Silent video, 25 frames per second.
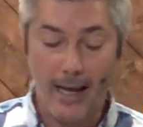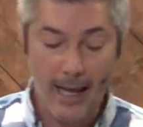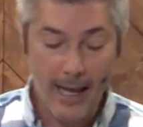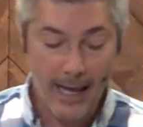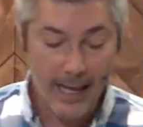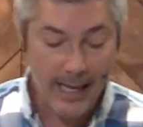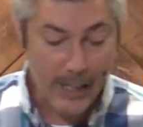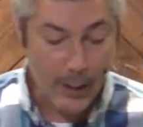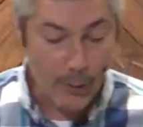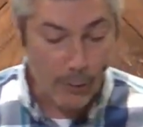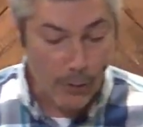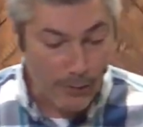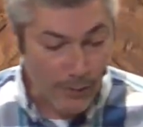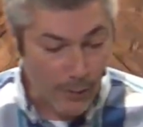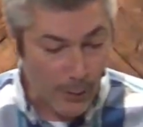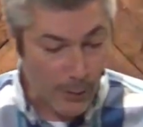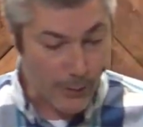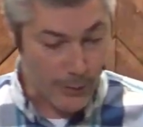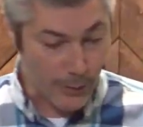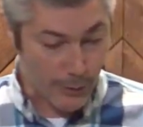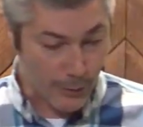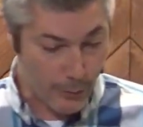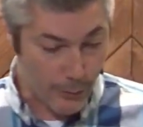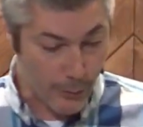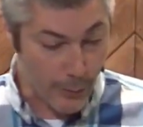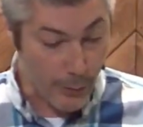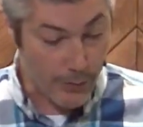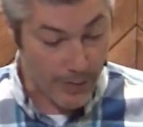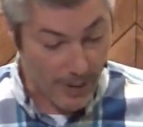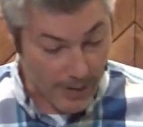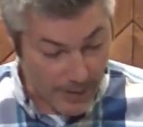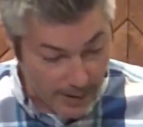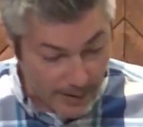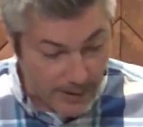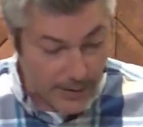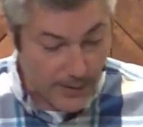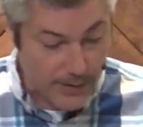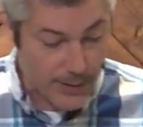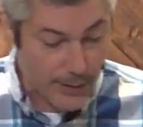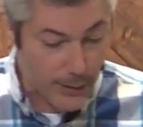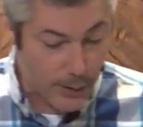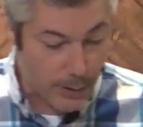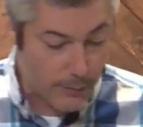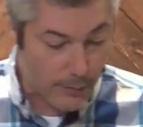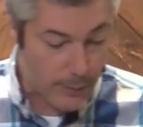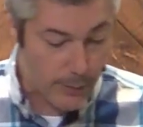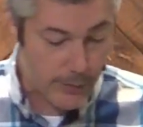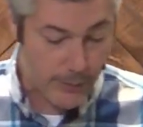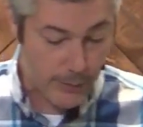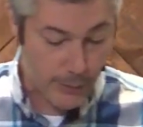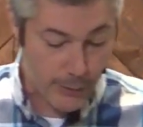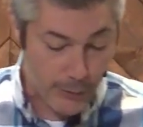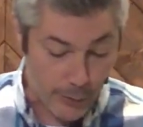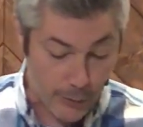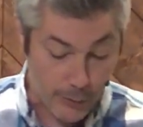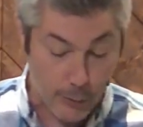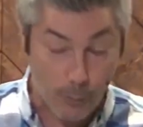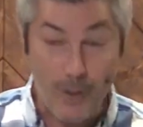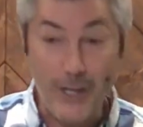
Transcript: universal truth, and this is the universal truth.